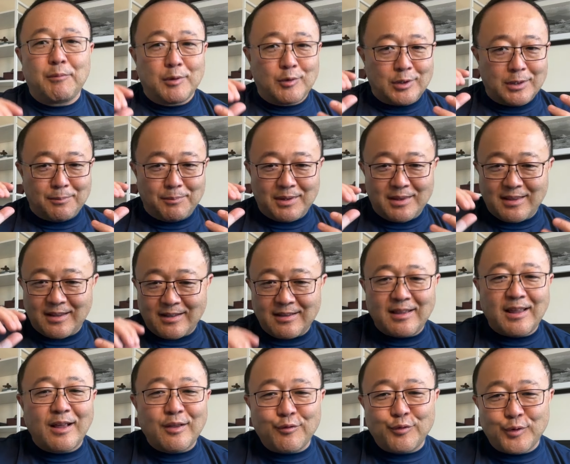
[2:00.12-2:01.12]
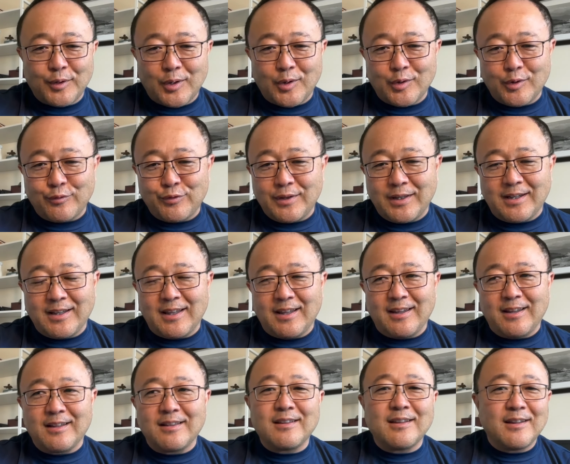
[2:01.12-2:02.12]
going to be successful out of the
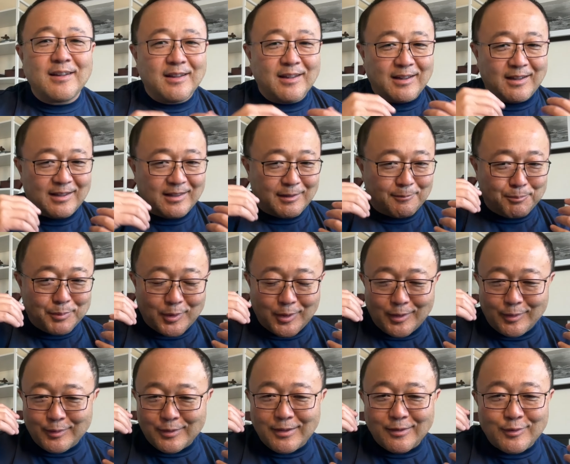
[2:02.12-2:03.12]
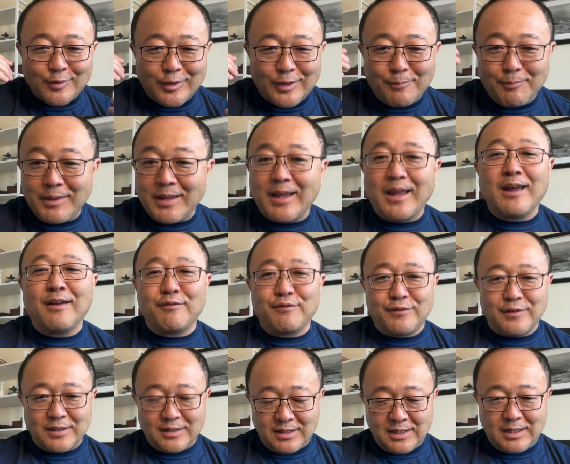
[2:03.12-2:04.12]
gate, and the product is going to be
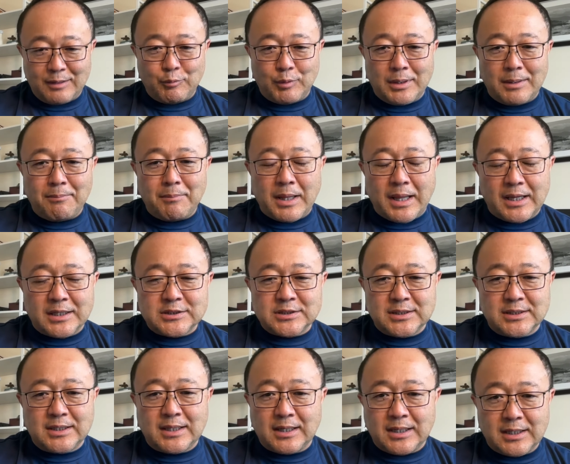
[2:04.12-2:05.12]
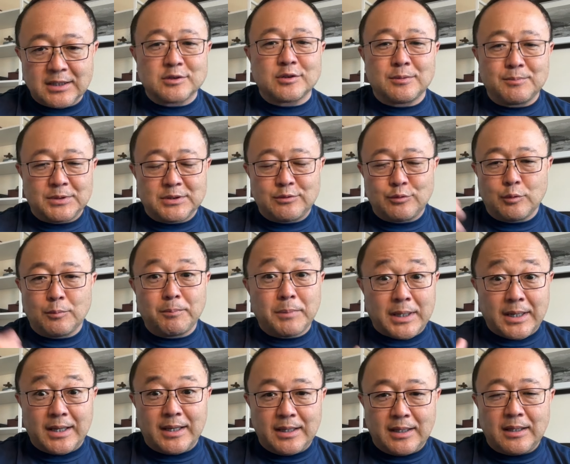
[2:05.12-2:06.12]
everything we imagine, and customers will
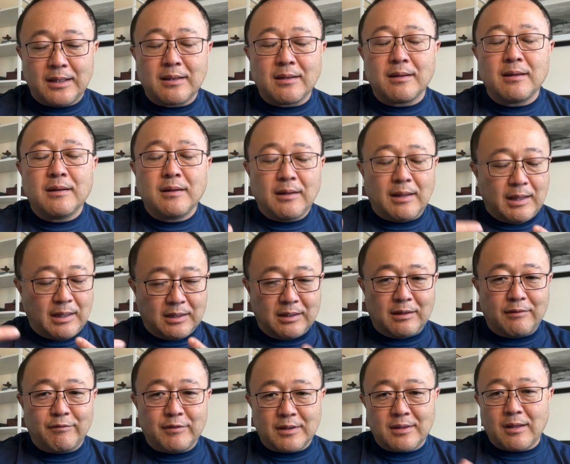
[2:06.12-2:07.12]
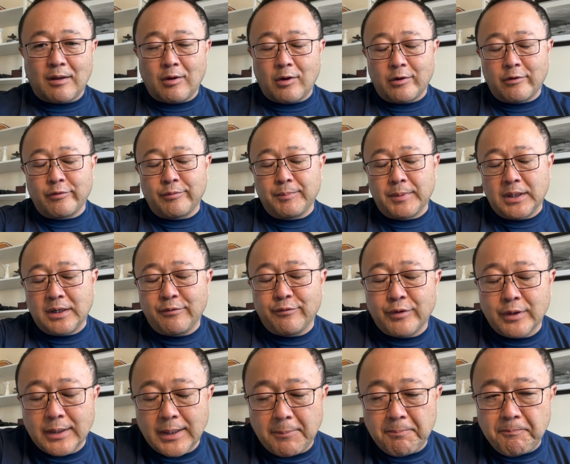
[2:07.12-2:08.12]
buy it and give us a lot of money
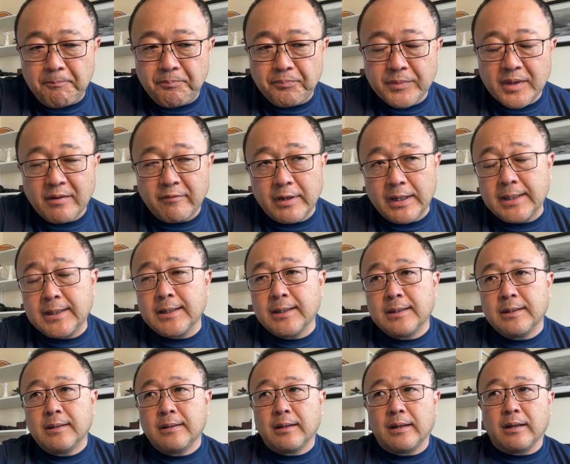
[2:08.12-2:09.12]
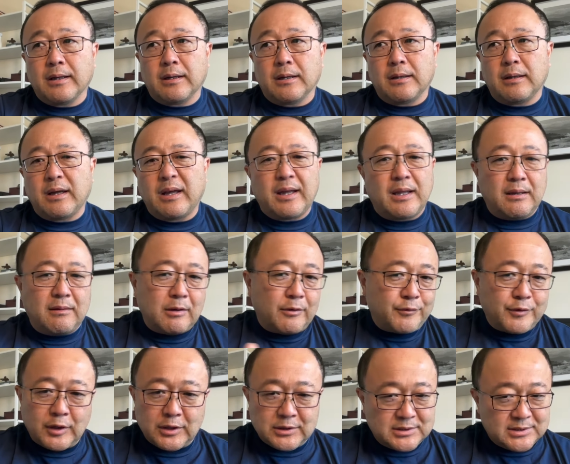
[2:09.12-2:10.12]
for them, right? And of
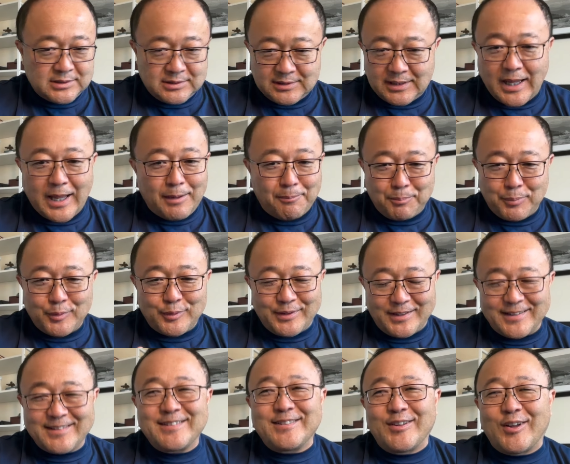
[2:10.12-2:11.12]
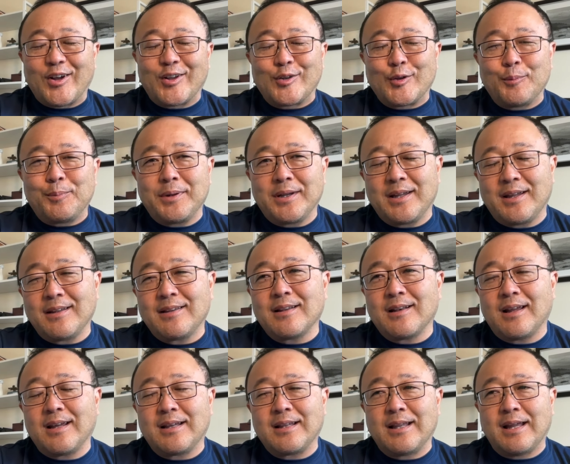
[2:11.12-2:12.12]
course, Apple does not operate
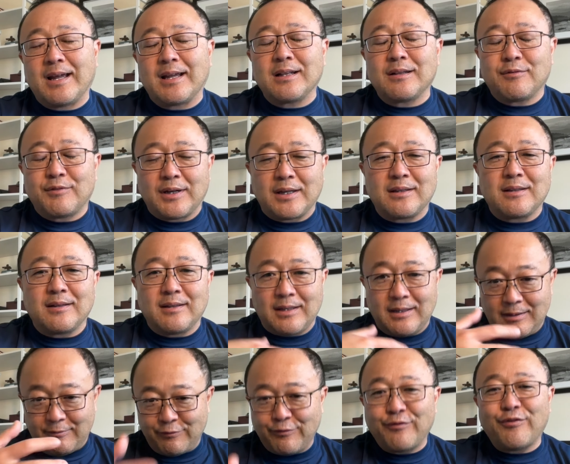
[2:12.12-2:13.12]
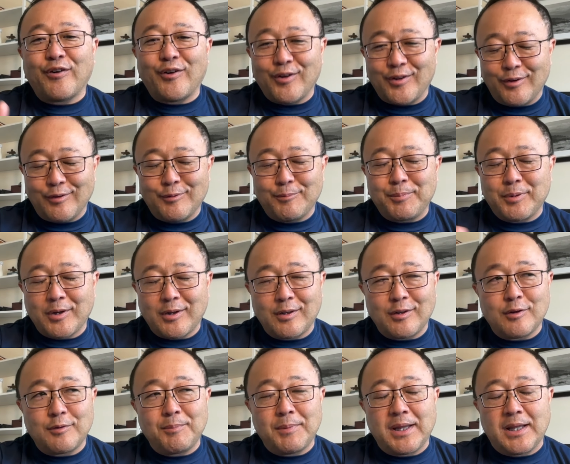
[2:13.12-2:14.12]
like that, right? They follow
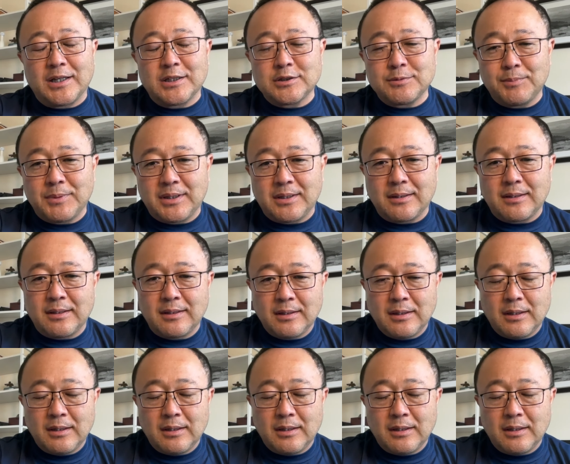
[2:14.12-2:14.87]
product management